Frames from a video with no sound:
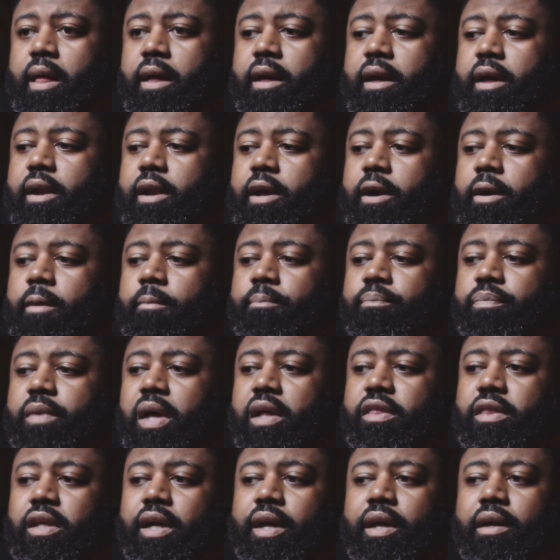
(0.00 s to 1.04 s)
And
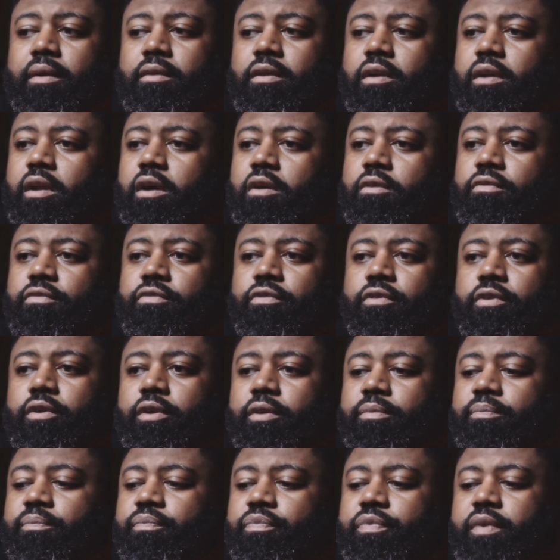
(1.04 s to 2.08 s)
I think,
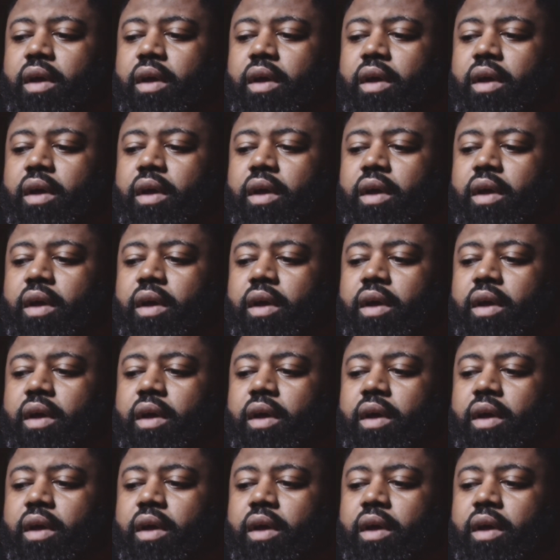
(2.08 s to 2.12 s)
for